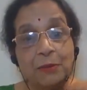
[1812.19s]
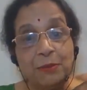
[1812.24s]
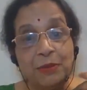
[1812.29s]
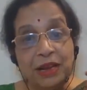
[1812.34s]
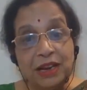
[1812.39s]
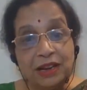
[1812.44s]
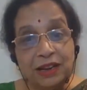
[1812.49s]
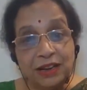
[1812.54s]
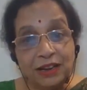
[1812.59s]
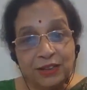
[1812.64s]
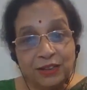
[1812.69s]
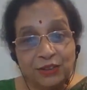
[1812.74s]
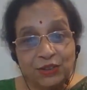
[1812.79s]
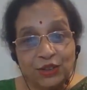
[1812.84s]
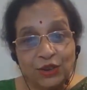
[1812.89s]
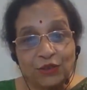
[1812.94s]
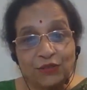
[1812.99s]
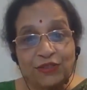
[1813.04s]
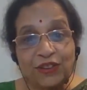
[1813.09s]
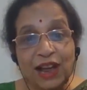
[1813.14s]

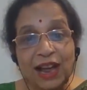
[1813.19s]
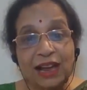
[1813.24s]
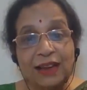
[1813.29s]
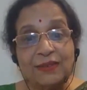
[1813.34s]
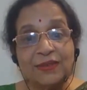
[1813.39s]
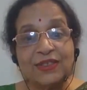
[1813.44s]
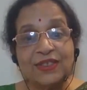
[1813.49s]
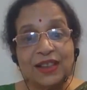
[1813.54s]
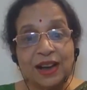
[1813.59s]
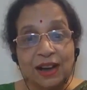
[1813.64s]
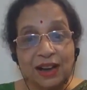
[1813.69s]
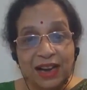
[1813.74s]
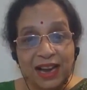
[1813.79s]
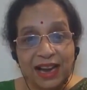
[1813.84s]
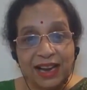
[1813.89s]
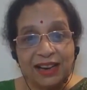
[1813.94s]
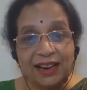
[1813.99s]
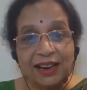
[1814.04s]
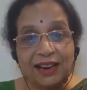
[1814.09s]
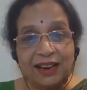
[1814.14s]
millions of lives
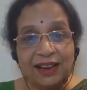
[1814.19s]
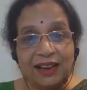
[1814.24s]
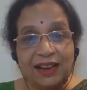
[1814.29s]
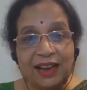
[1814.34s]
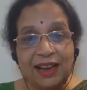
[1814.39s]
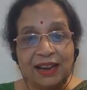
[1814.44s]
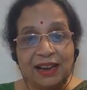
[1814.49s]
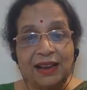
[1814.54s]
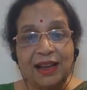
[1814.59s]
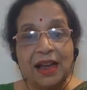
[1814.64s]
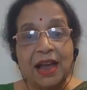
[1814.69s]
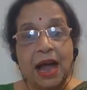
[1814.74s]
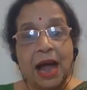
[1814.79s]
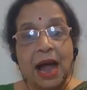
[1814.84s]
again and again,